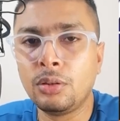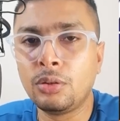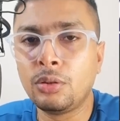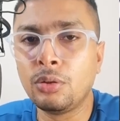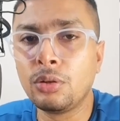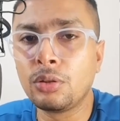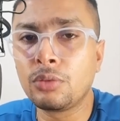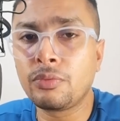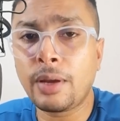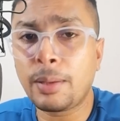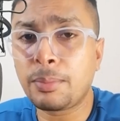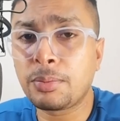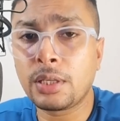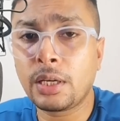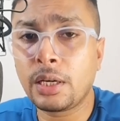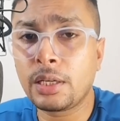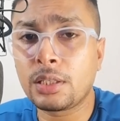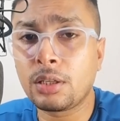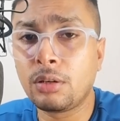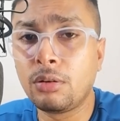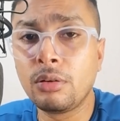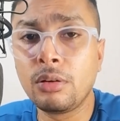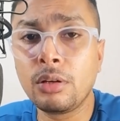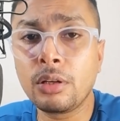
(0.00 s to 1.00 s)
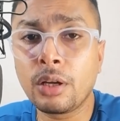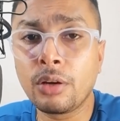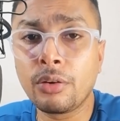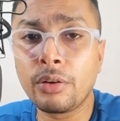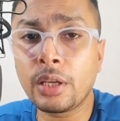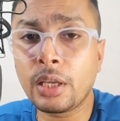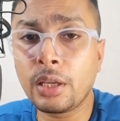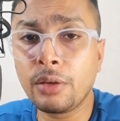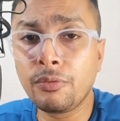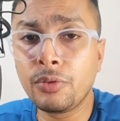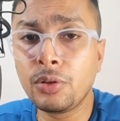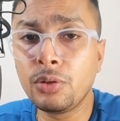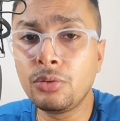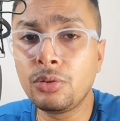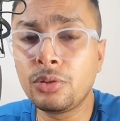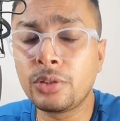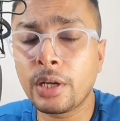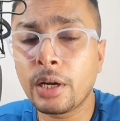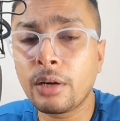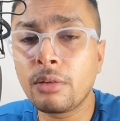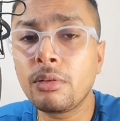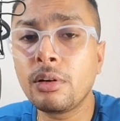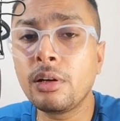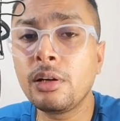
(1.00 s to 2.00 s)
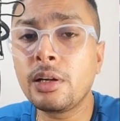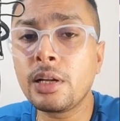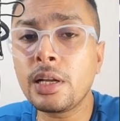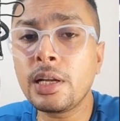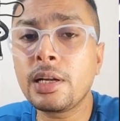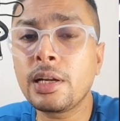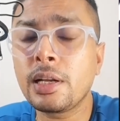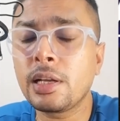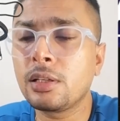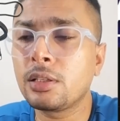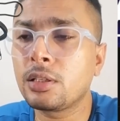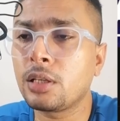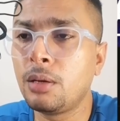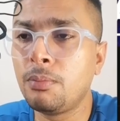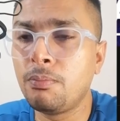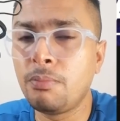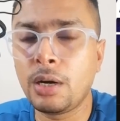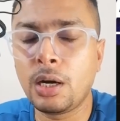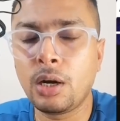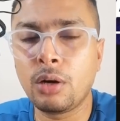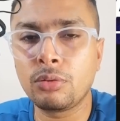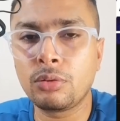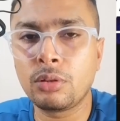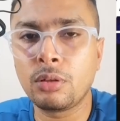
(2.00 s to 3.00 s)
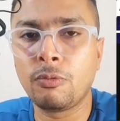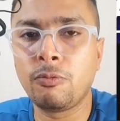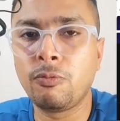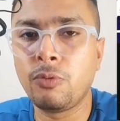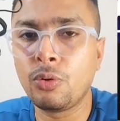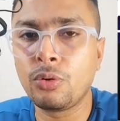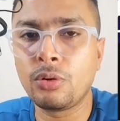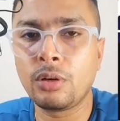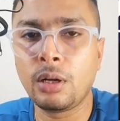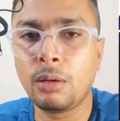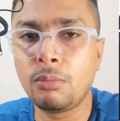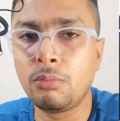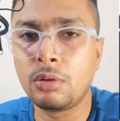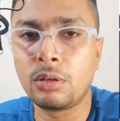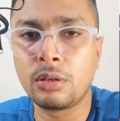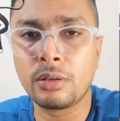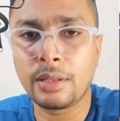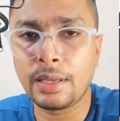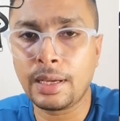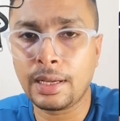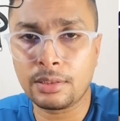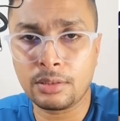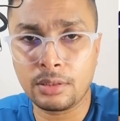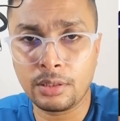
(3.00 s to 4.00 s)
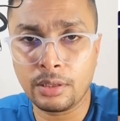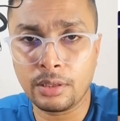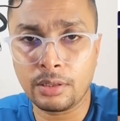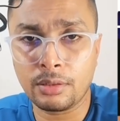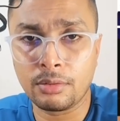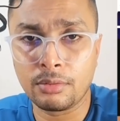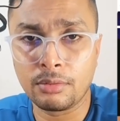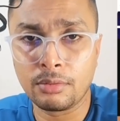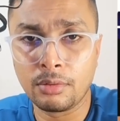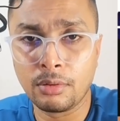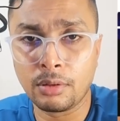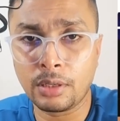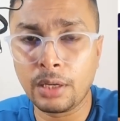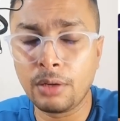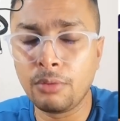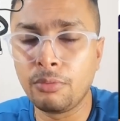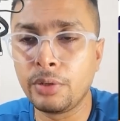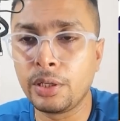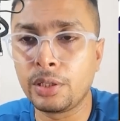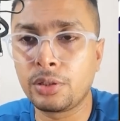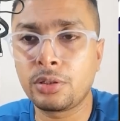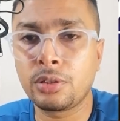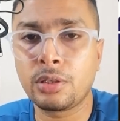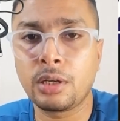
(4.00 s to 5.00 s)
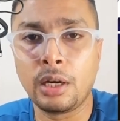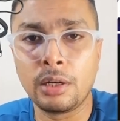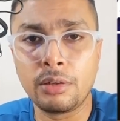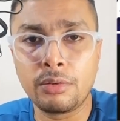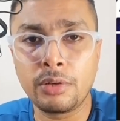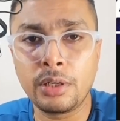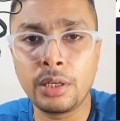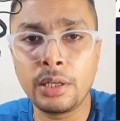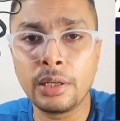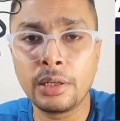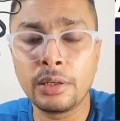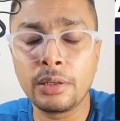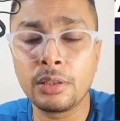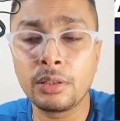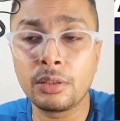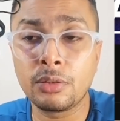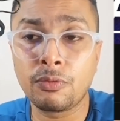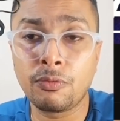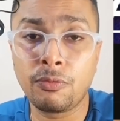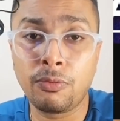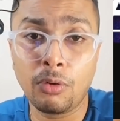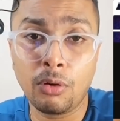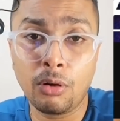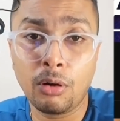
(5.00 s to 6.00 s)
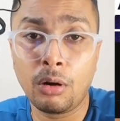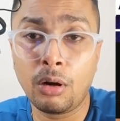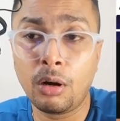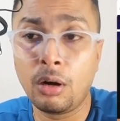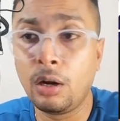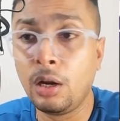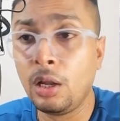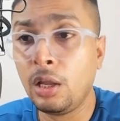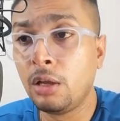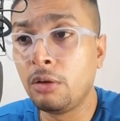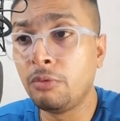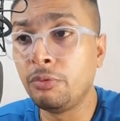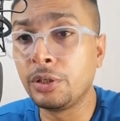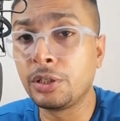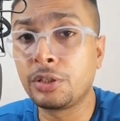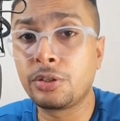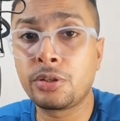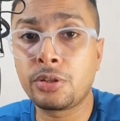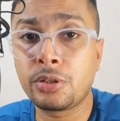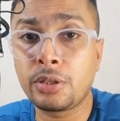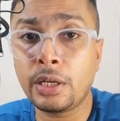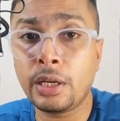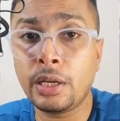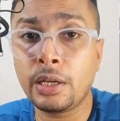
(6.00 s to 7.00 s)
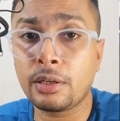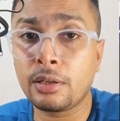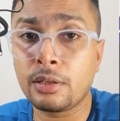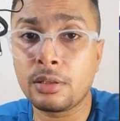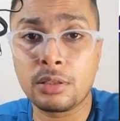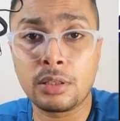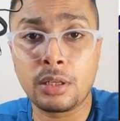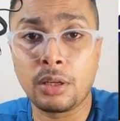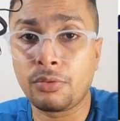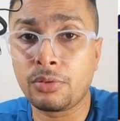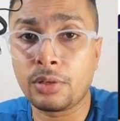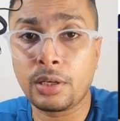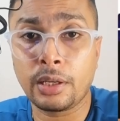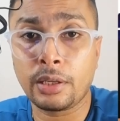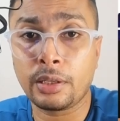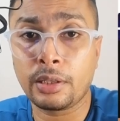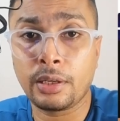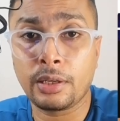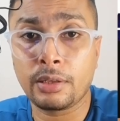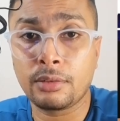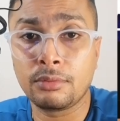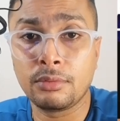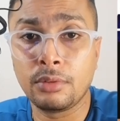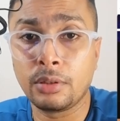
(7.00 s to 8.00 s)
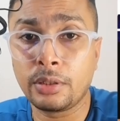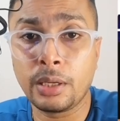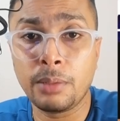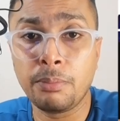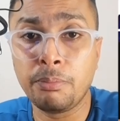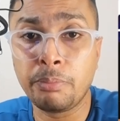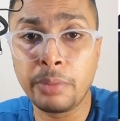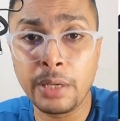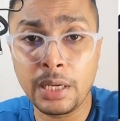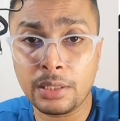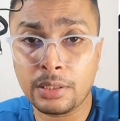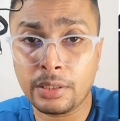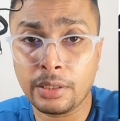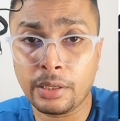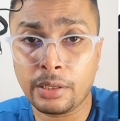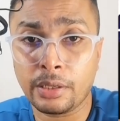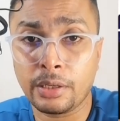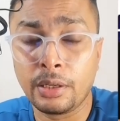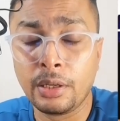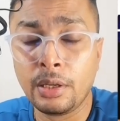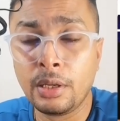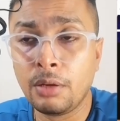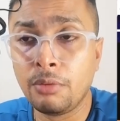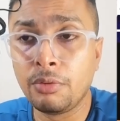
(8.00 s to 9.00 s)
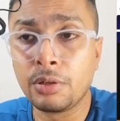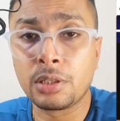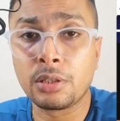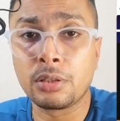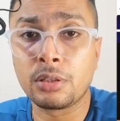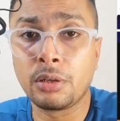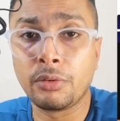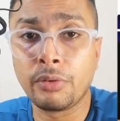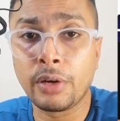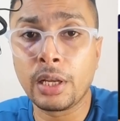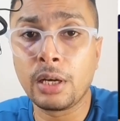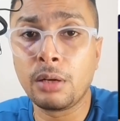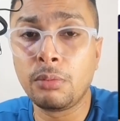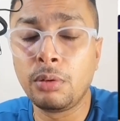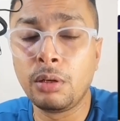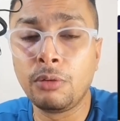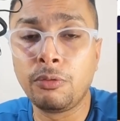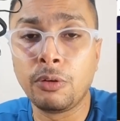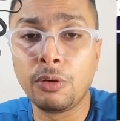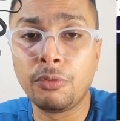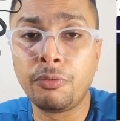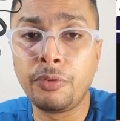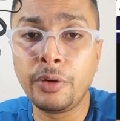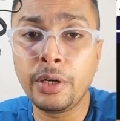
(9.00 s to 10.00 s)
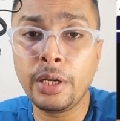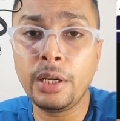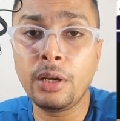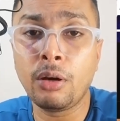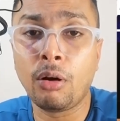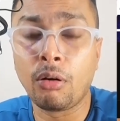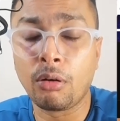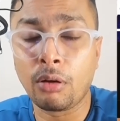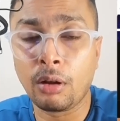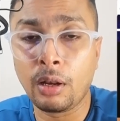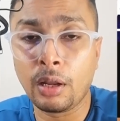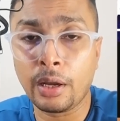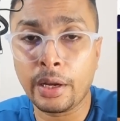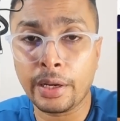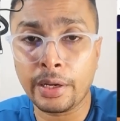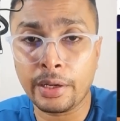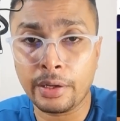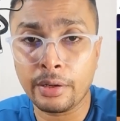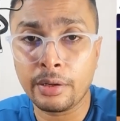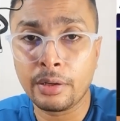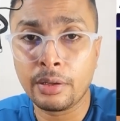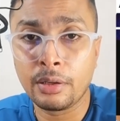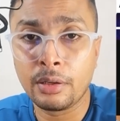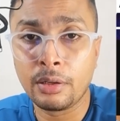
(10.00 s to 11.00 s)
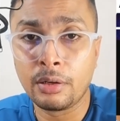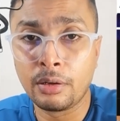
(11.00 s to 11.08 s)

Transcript: Those websites are only going to give you general details about the phone number. That's it. Okay, which country it is for, which state and stuff like that. Okay, basic, which is available for free online.